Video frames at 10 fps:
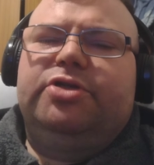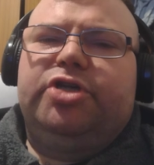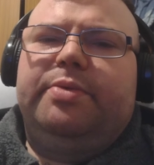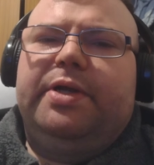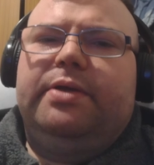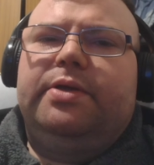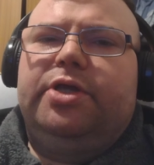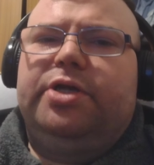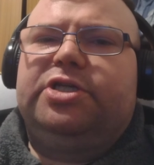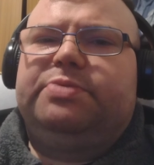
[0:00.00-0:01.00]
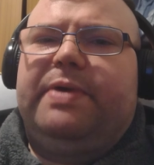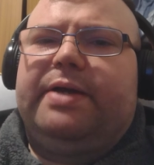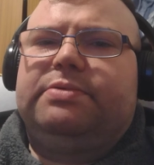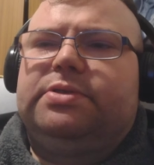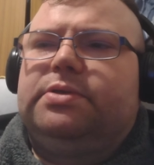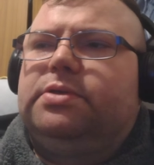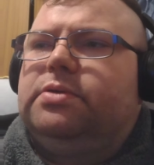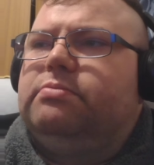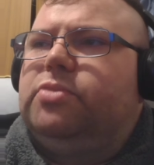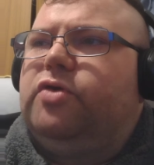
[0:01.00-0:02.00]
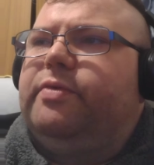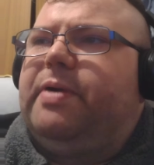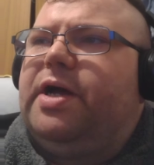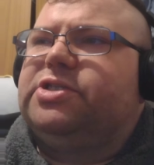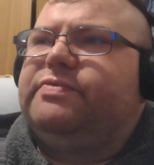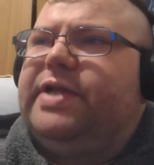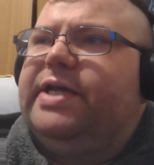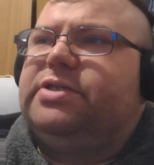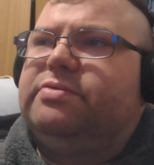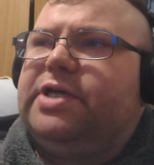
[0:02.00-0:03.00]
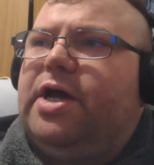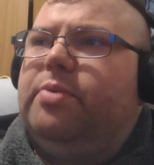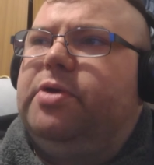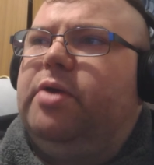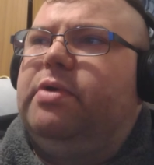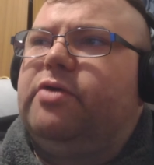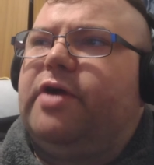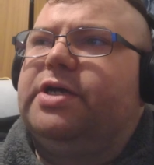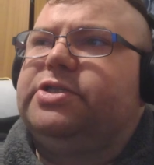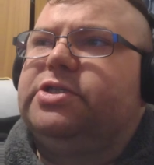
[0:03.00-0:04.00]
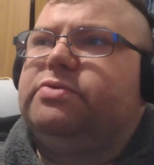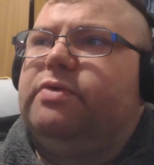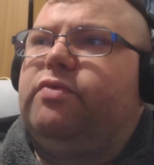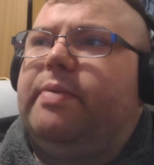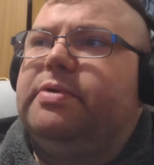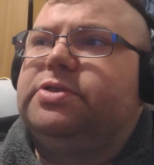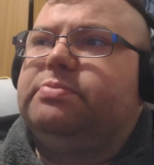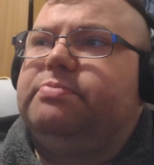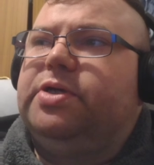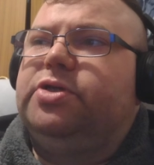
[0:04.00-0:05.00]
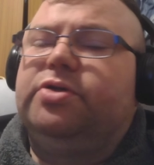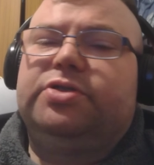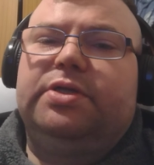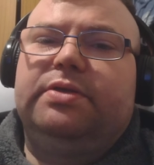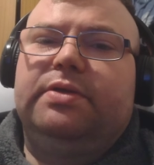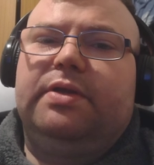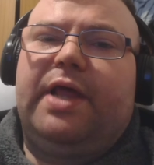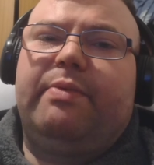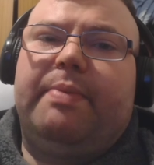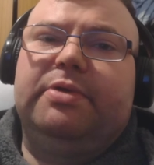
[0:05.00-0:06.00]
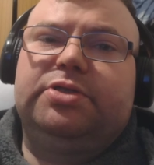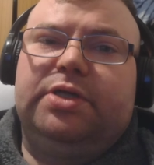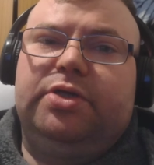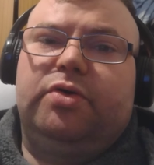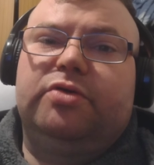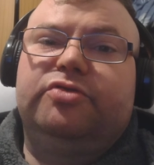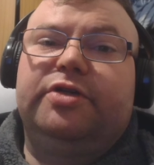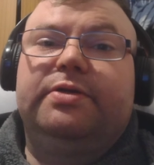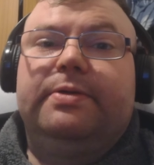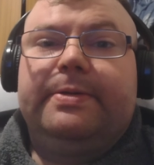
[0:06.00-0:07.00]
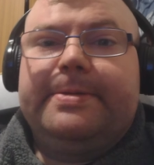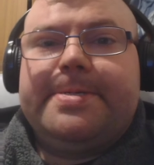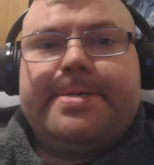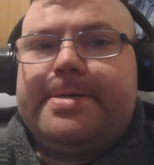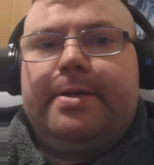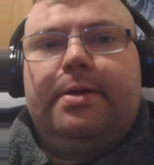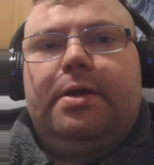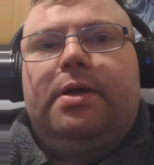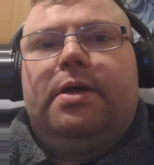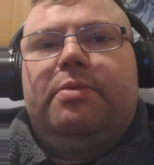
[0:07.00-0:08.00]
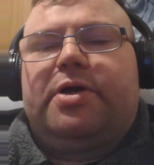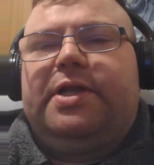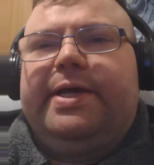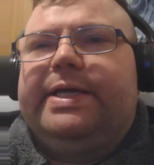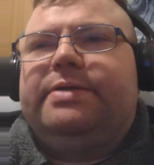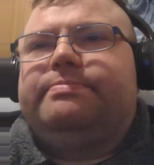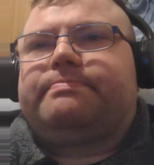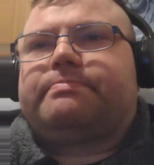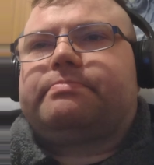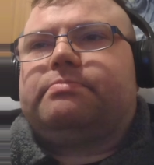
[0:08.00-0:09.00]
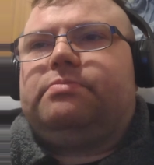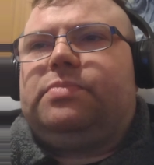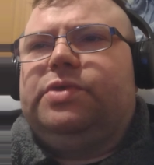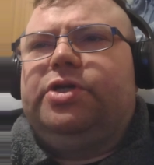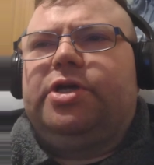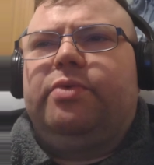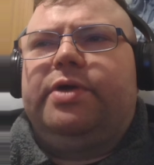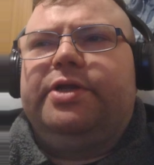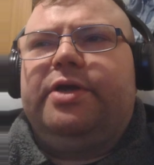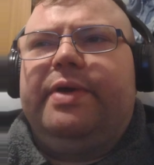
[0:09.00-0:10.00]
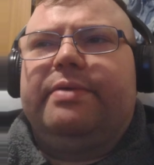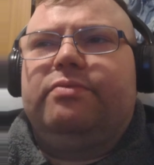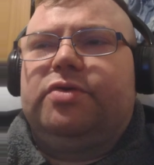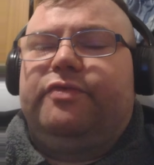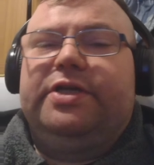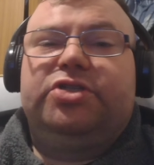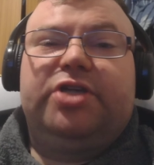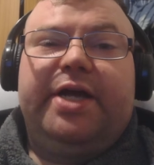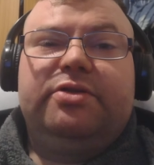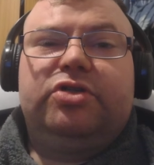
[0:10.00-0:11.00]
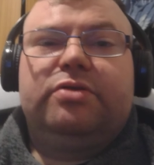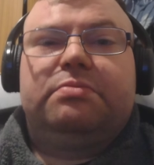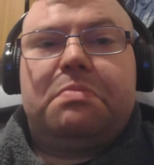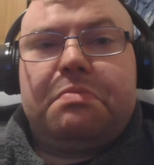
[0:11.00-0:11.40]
Germany, you'd expect other parts of NATO to help you in crisis with weapons being used in their weapons in your country. But clearly, you don't want to do it. Will things change?